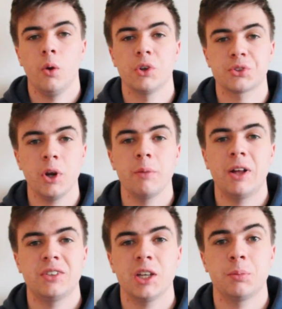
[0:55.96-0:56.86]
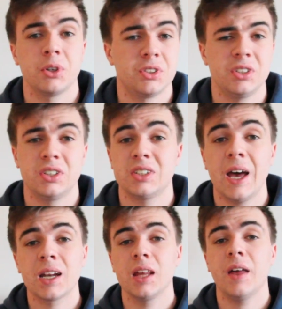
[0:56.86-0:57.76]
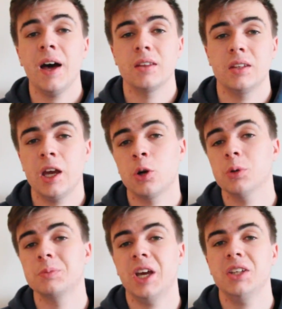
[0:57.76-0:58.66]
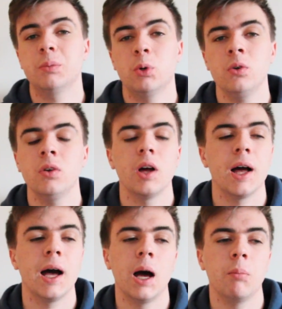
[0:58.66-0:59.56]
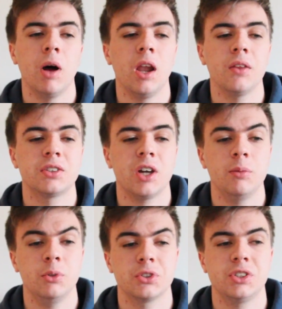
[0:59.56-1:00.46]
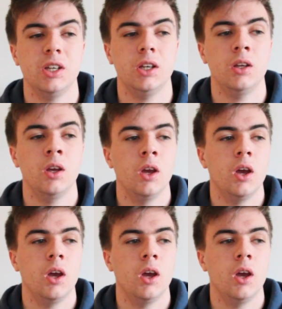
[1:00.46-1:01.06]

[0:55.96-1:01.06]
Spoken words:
What's great about textbooks is exactly that they are updatable. A lot of the time you'll see